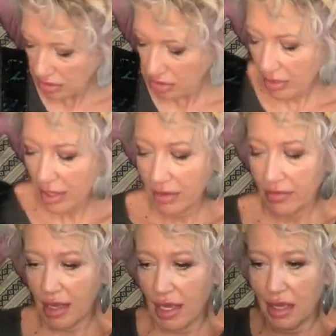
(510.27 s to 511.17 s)
you have
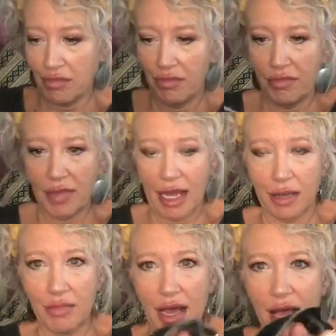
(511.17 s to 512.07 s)
a
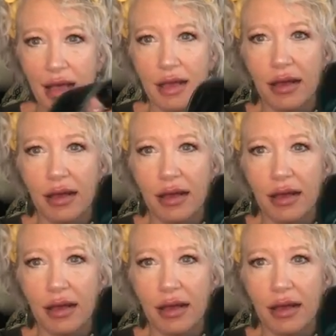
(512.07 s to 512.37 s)
backpack